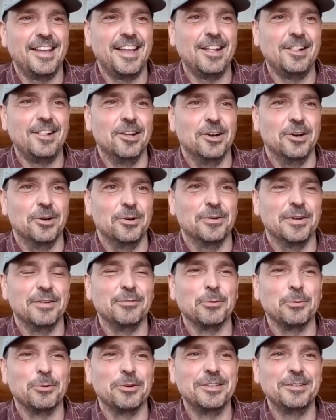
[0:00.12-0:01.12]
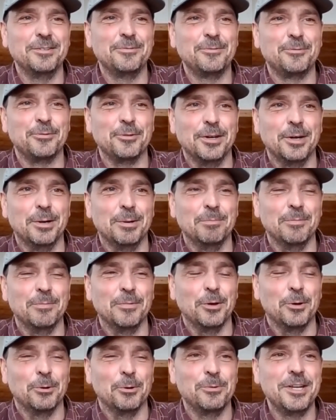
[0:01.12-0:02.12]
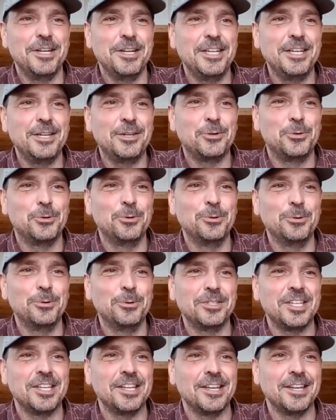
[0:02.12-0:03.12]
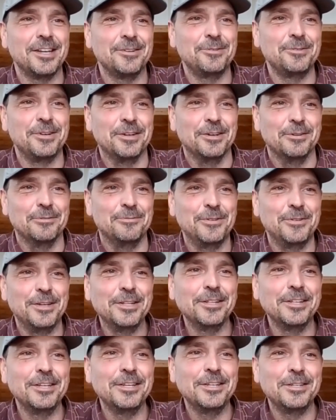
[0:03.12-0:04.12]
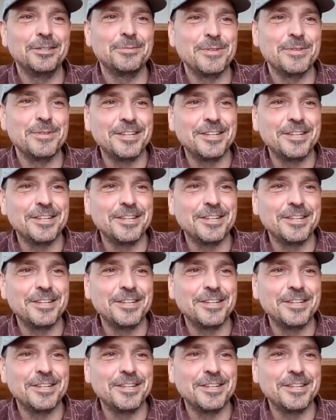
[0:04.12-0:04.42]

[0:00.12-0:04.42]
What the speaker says: Hello, everyone, from the windy, cool town of Finland,